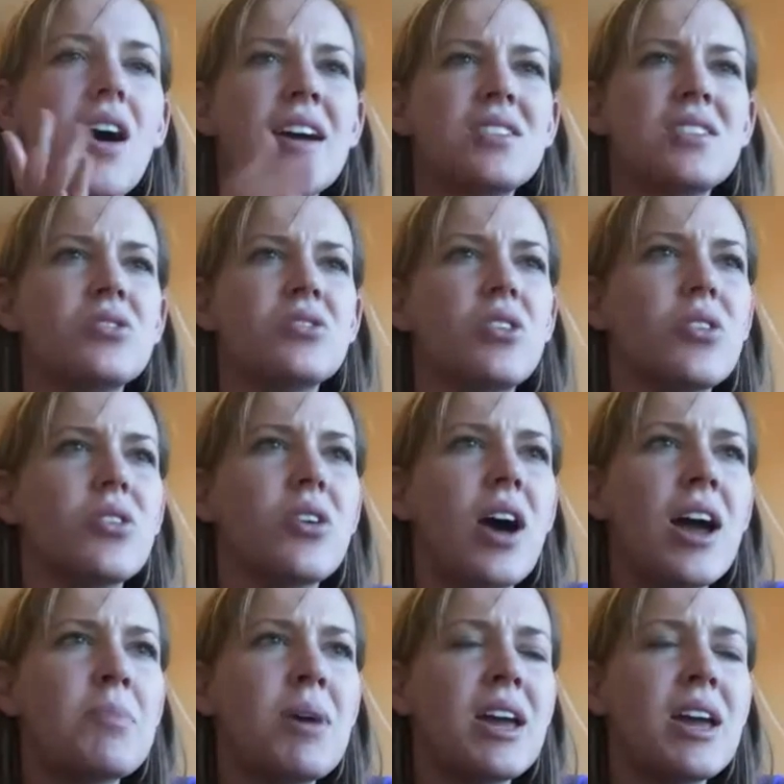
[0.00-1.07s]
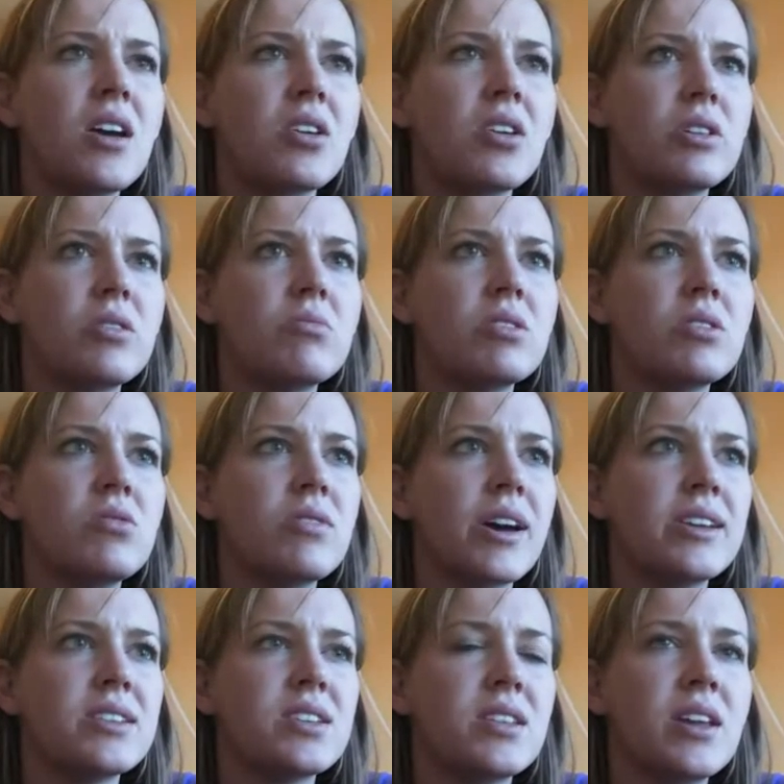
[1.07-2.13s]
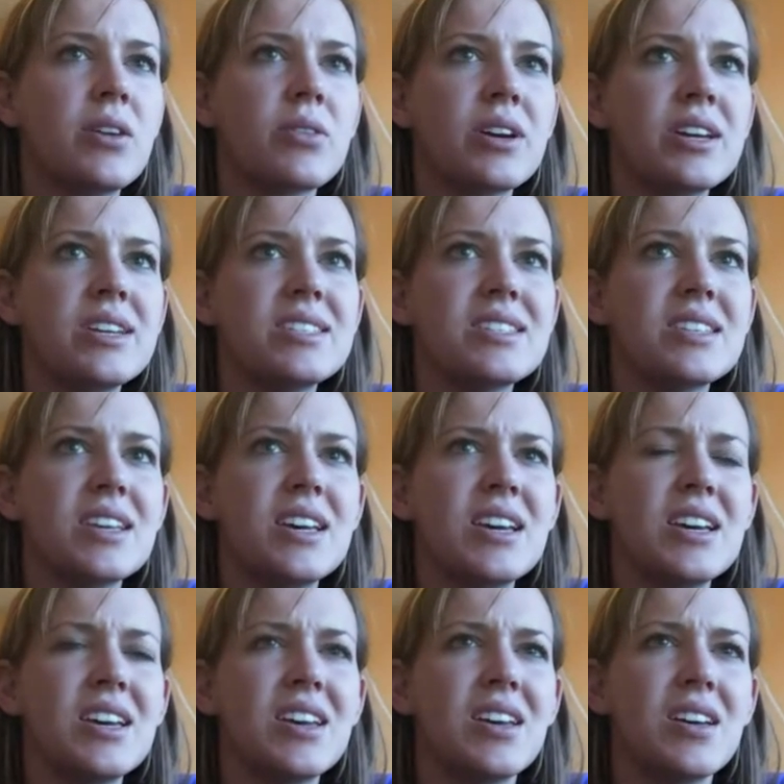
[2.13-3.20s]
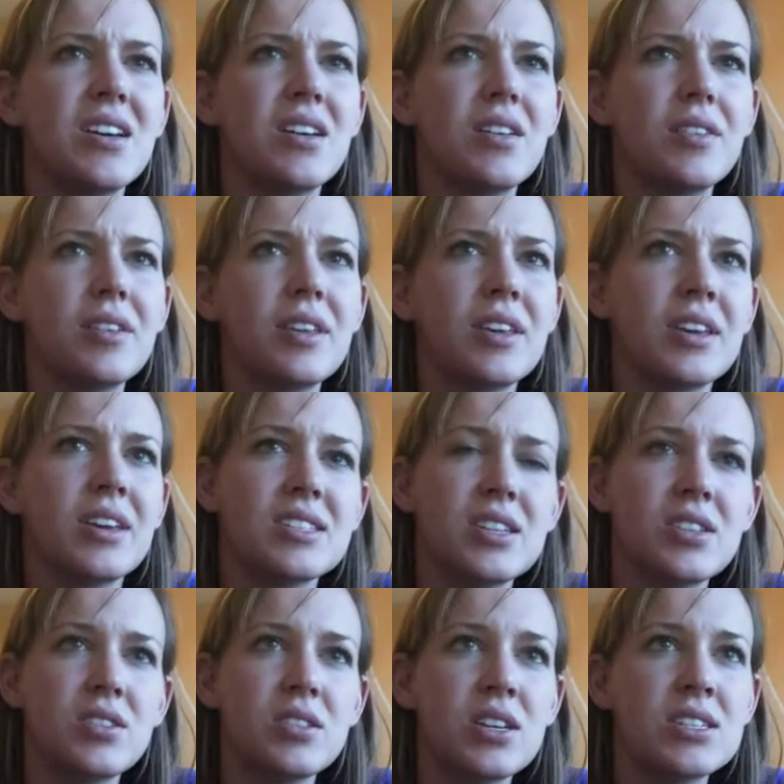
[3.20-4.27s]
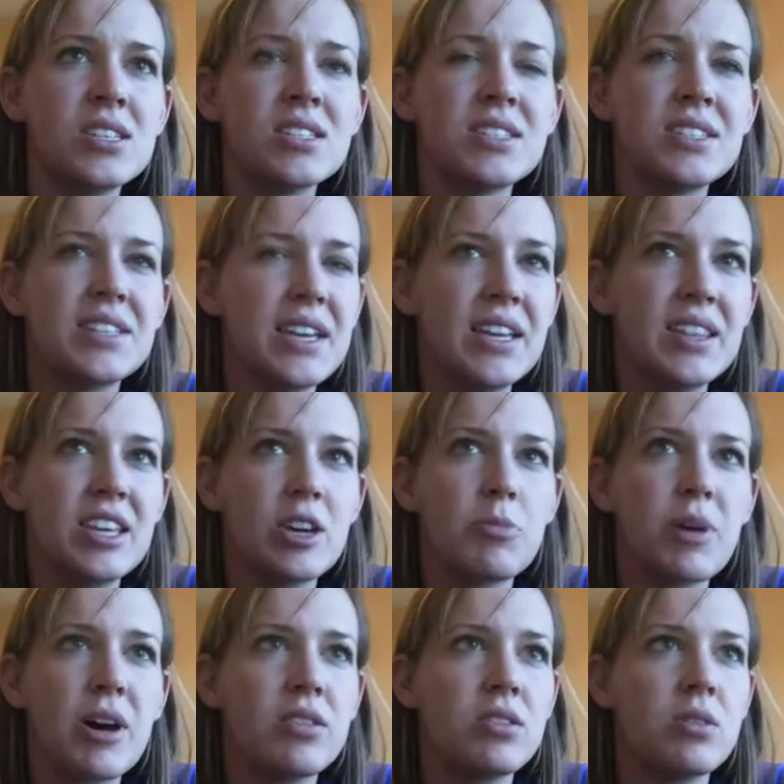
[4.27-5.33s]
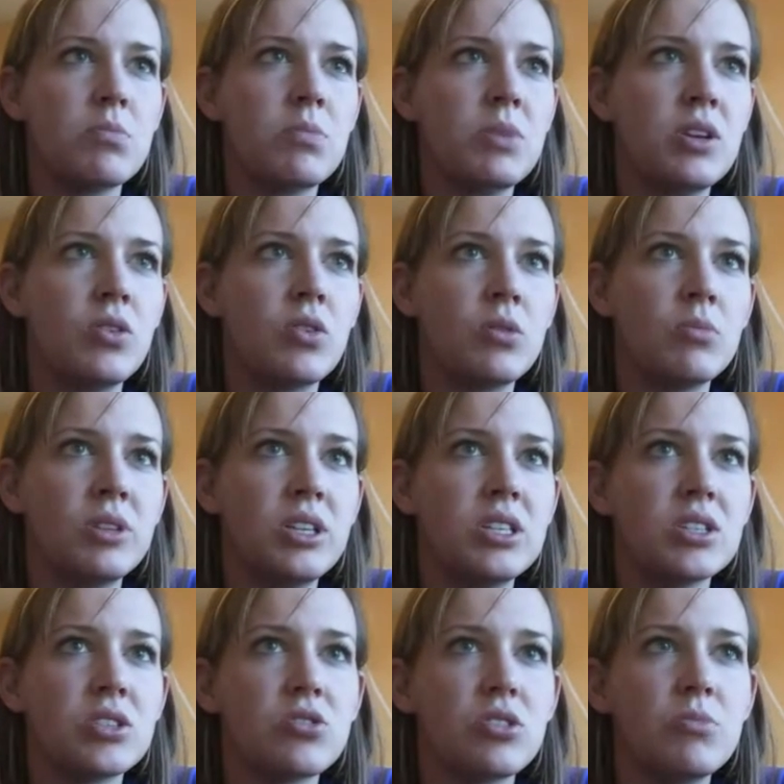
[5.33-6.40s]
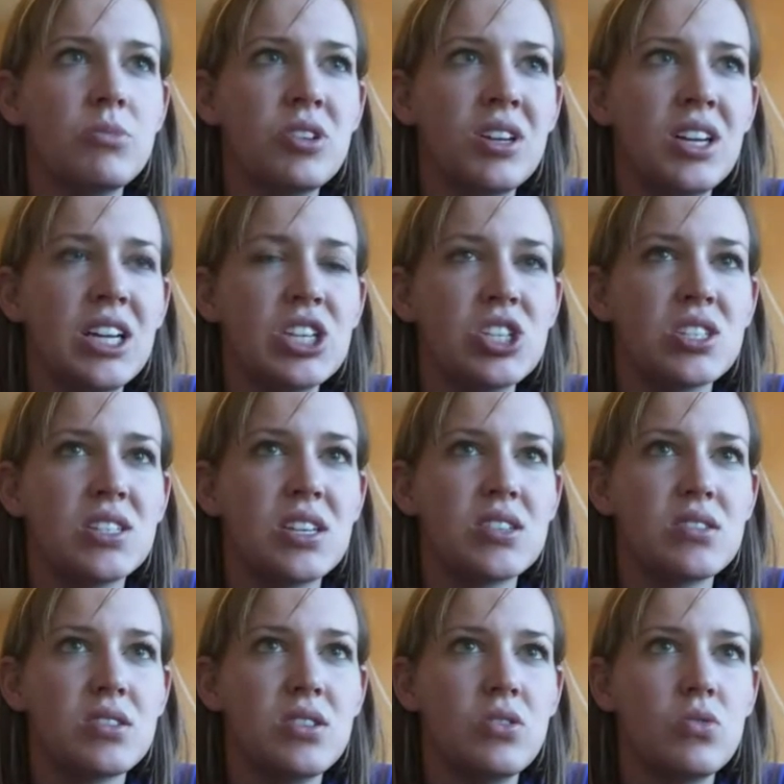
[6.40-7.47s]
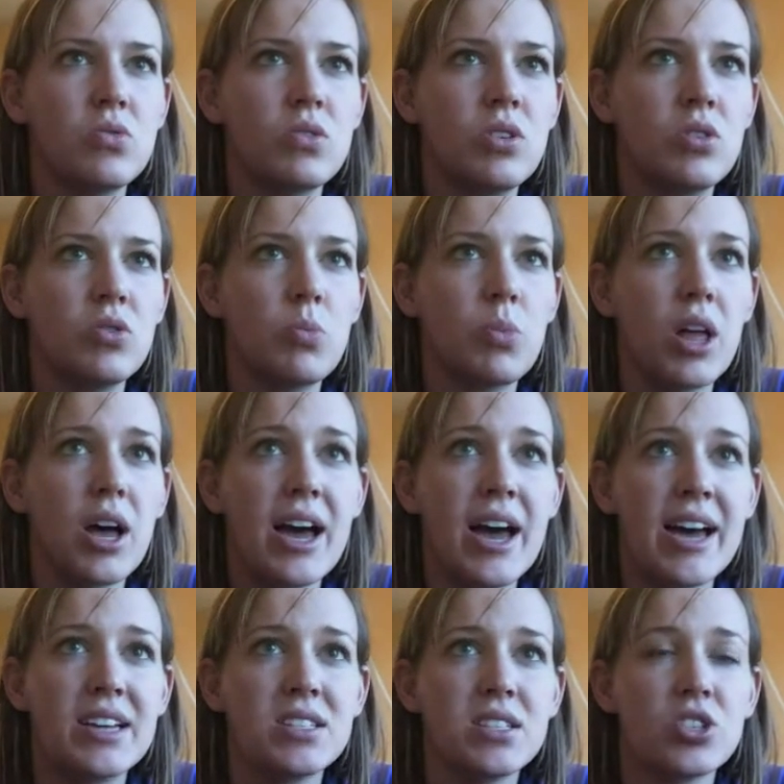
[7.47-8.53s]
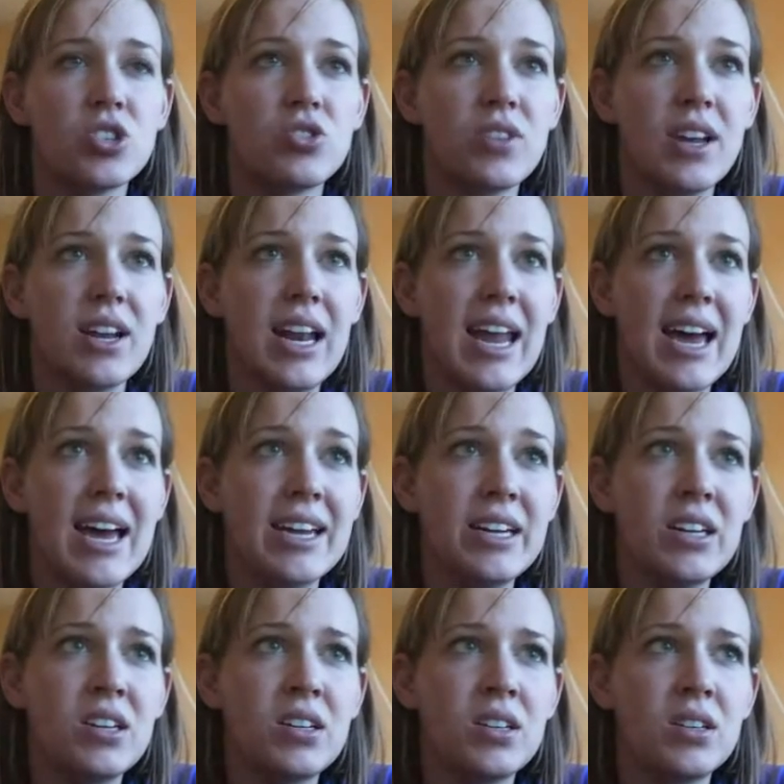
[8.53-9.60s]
I don't know though. I might agree with you guys on that one because it doesn't say anything about them being normally distributed. It just says the QQ plot has a straight line.